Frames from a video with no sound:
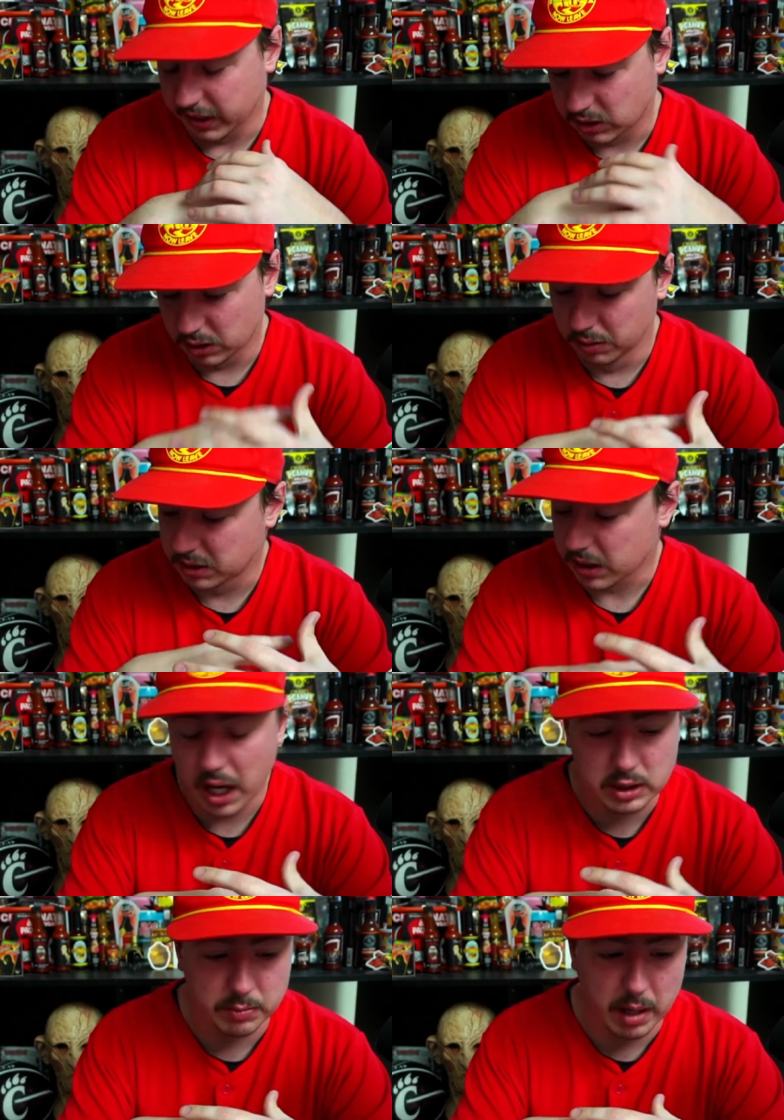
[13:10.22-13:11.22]
soon as it
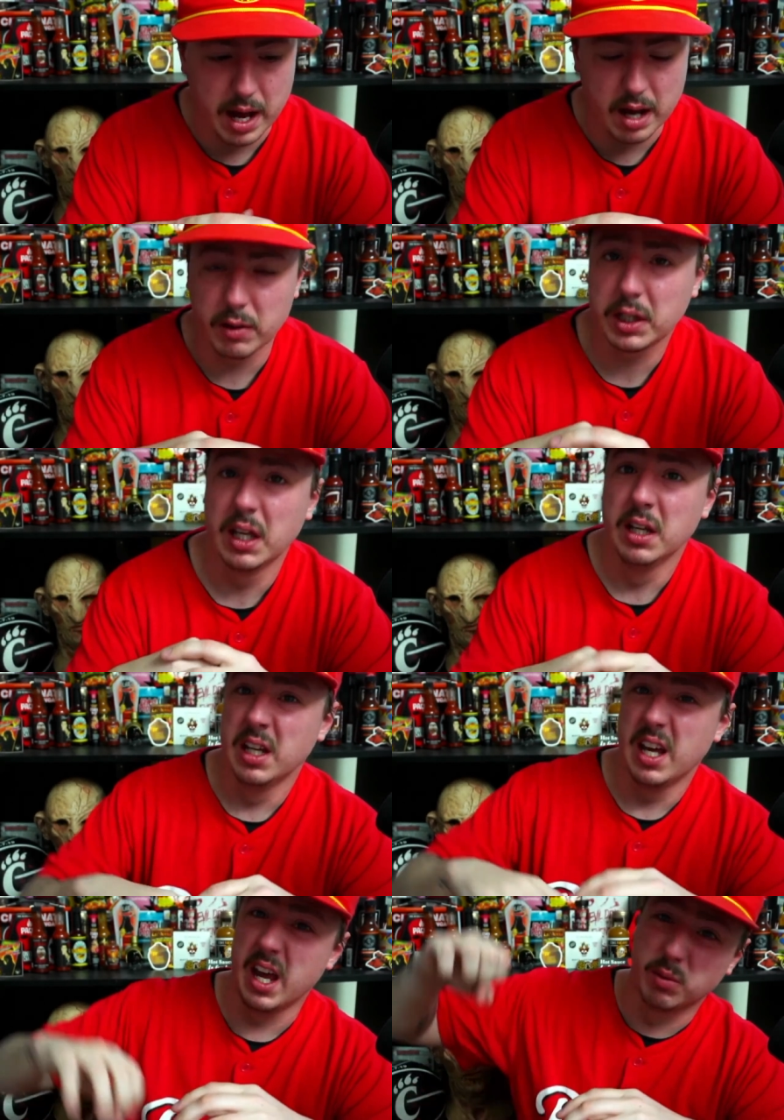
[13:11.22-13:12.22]
touched my mouth,
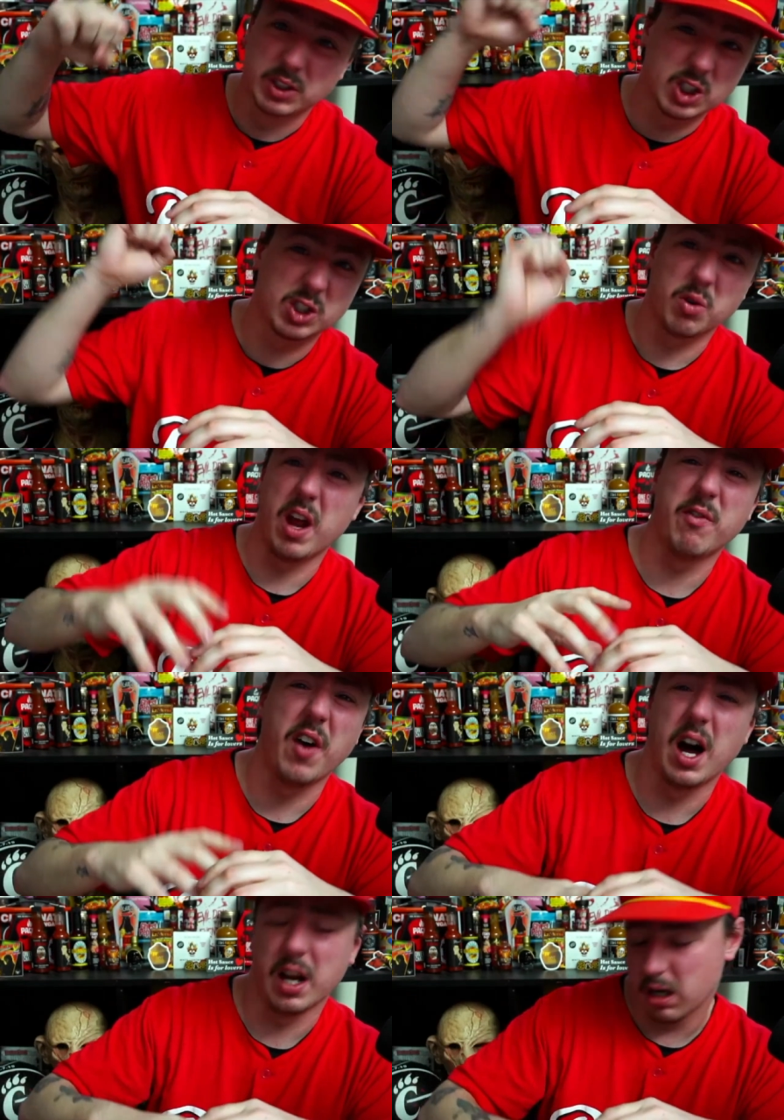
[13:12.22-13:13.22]
it was straight
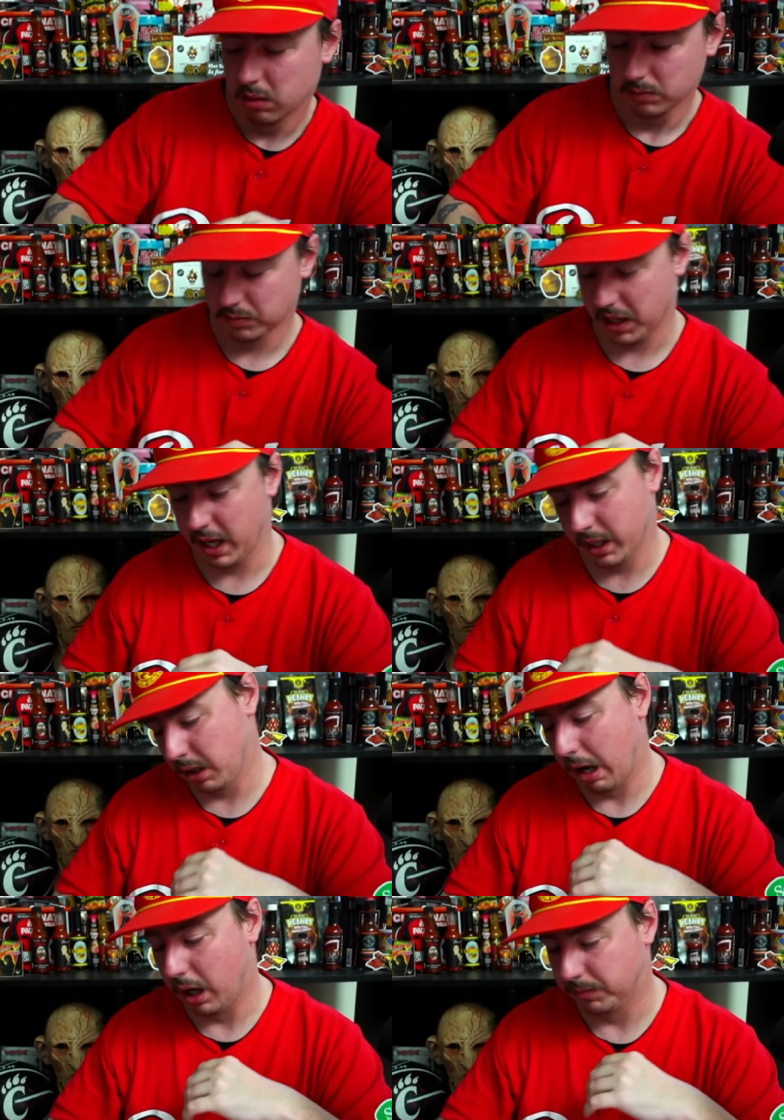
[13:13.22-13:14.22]
fire. And
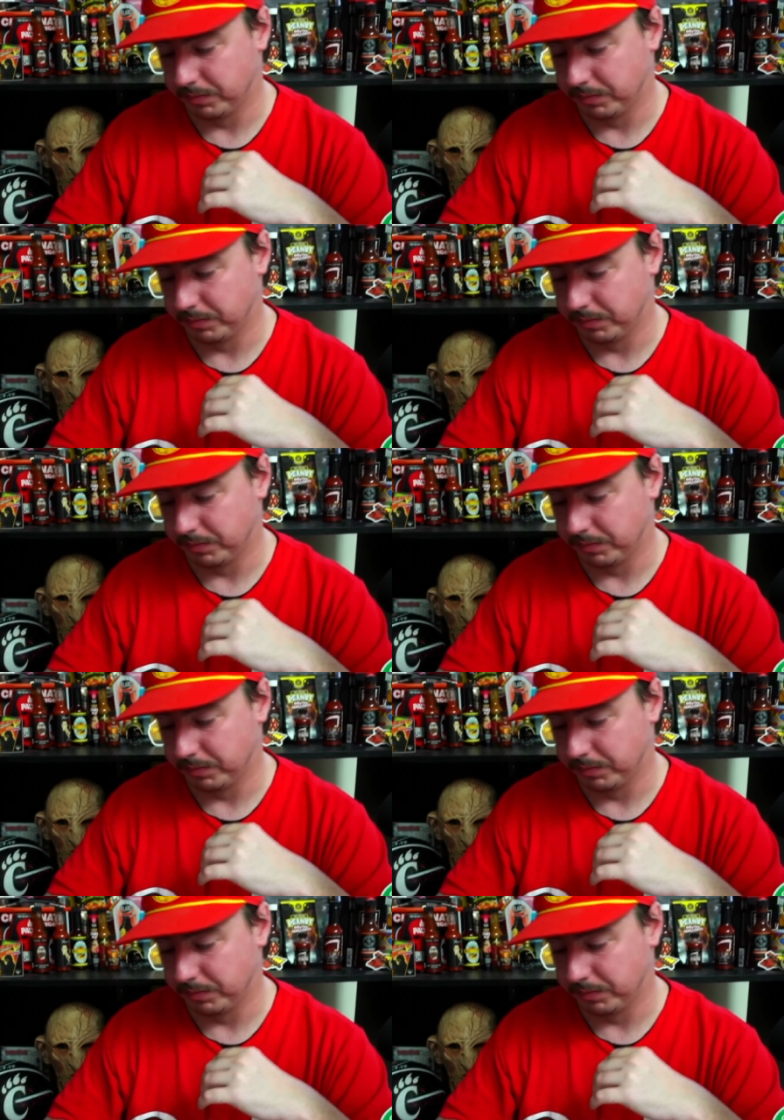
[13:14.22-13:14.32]
um